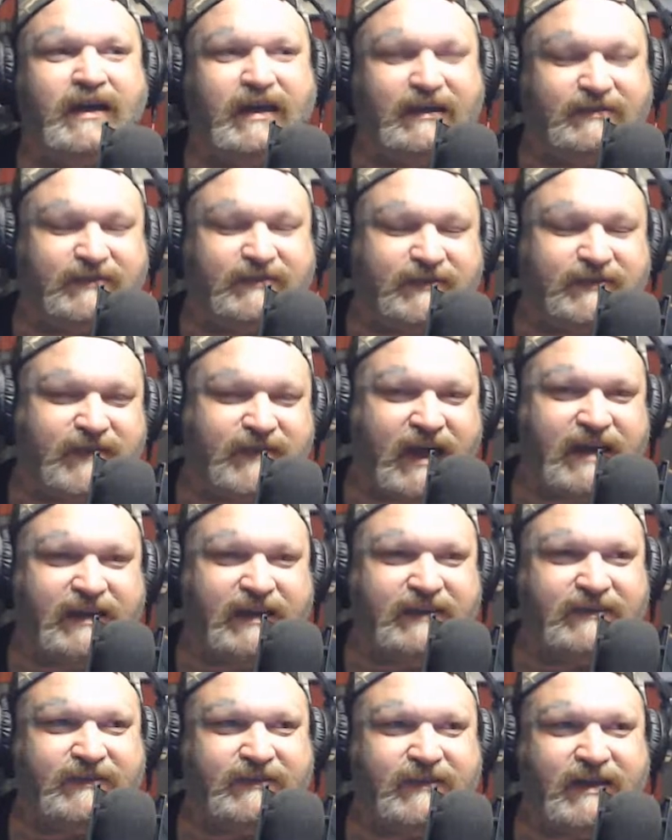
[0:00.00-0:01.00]
Instead,
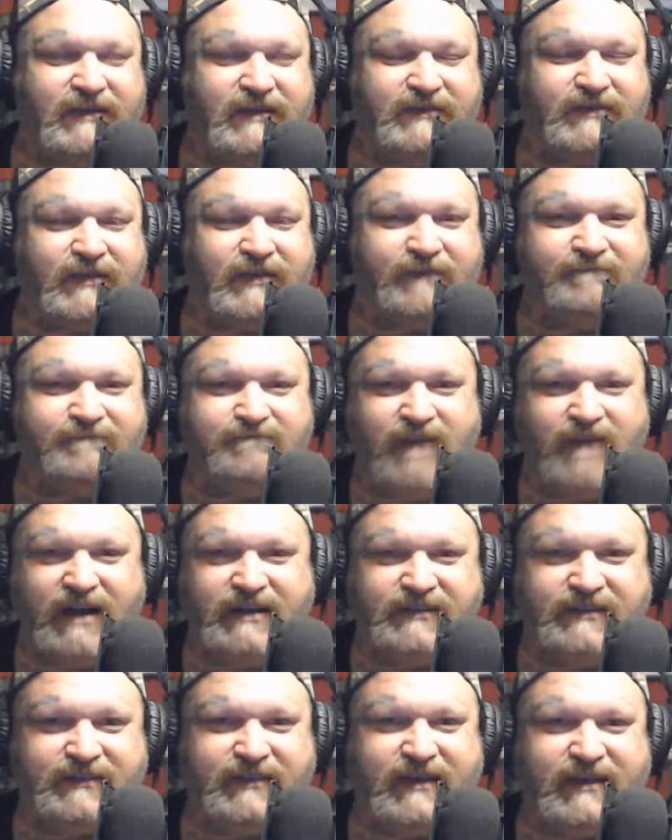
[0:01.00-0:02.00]
he says, The
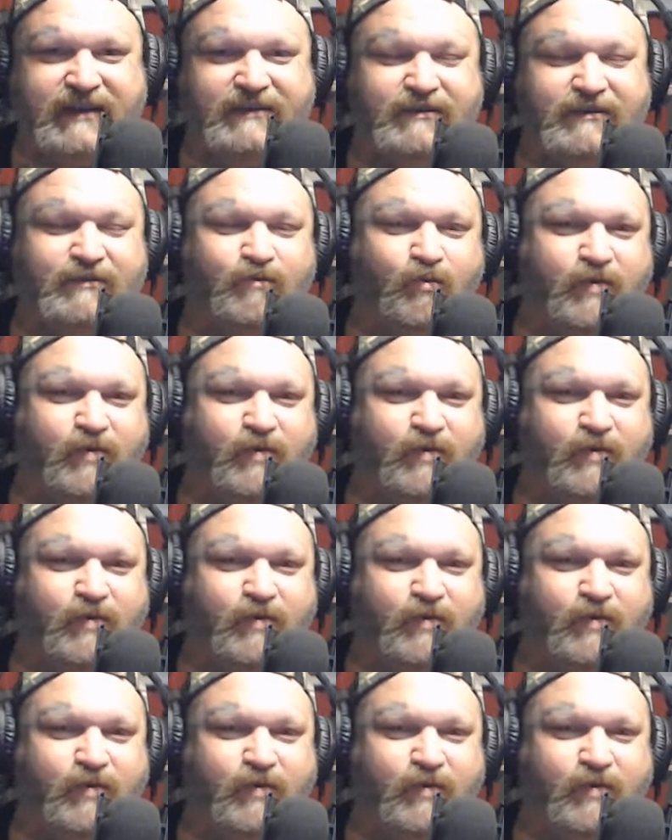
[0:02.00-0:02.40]
fight's here.